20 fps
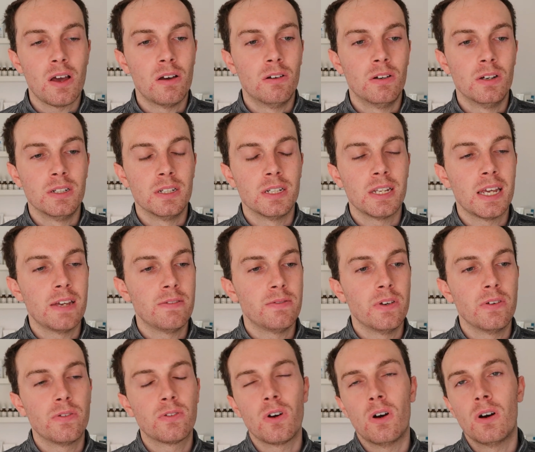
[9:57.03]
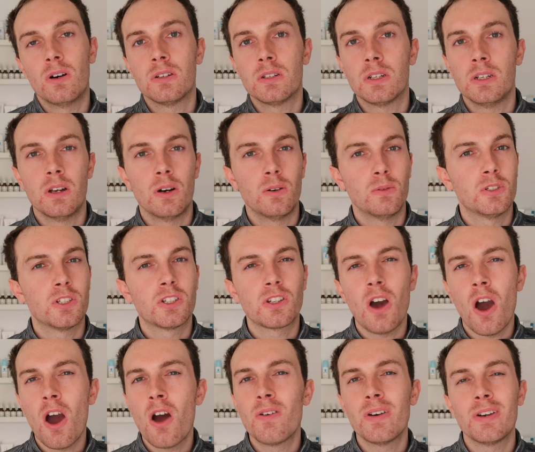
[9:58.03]
And if you've got, you know,
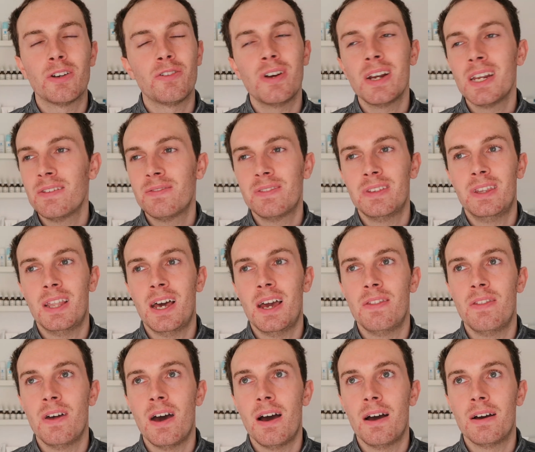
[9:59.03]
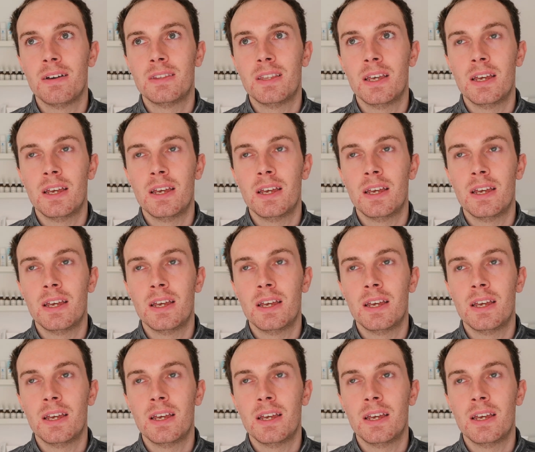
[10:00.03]
scarring or anything like that,